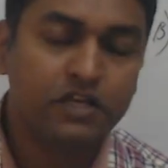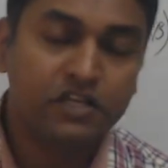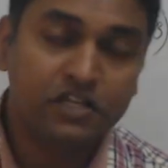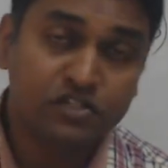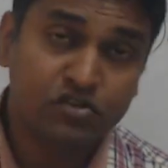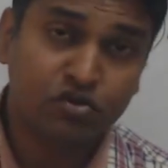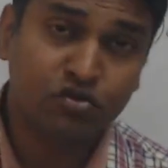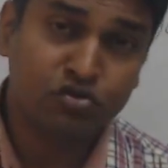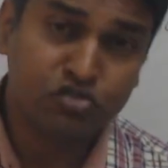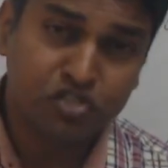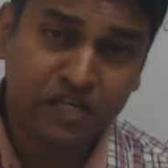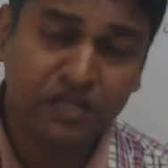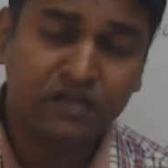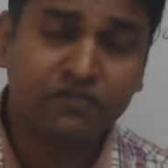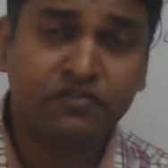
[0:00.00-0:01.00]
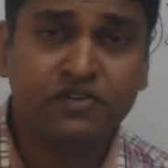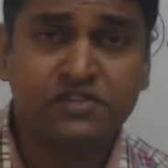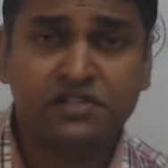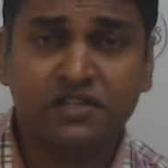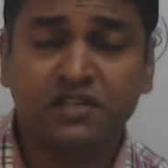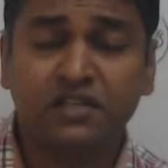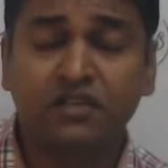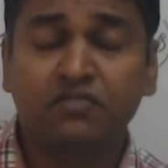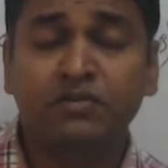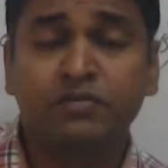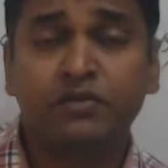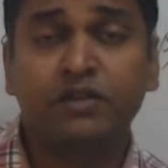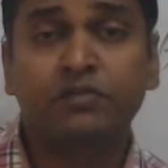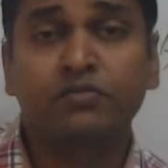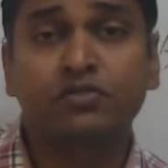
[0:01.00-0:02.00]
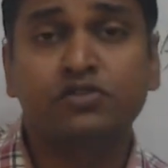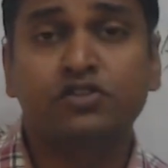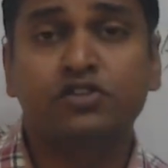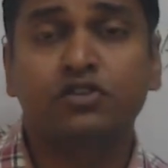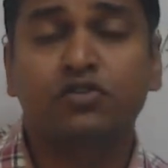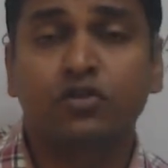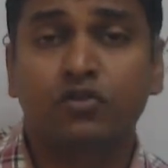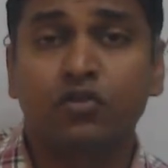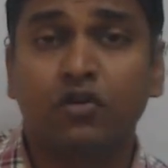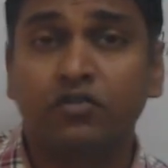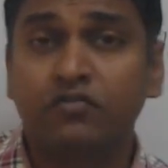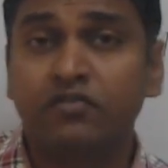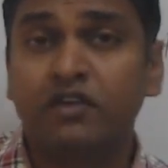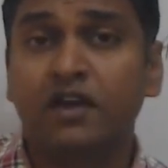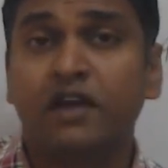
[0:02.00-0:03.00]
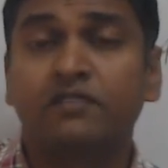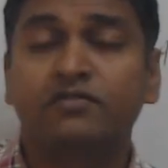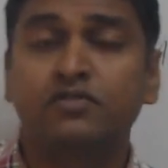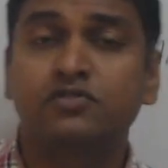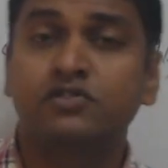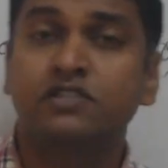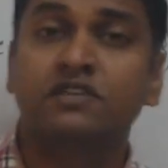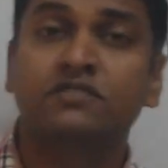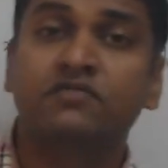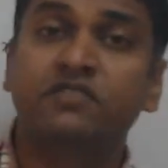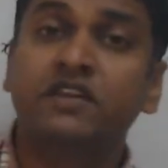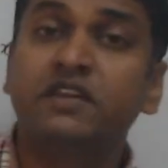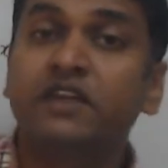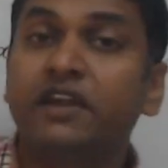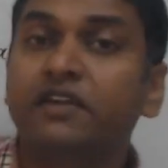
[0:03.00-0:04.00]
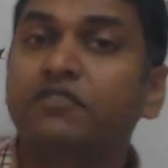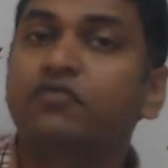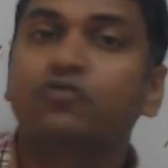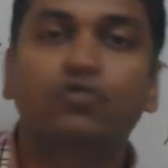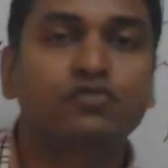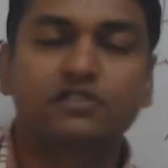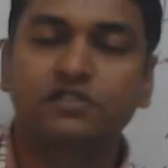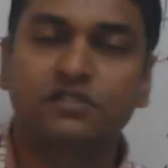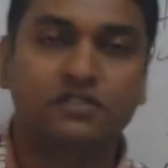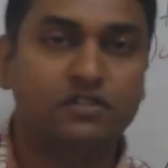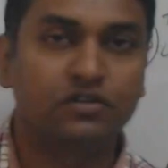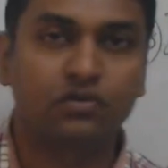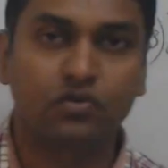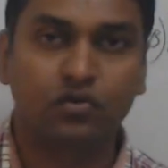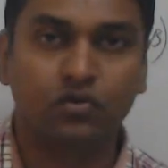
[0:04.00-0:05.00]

So to check if it's an equilibrium position or not, we have to see if the net force is zero.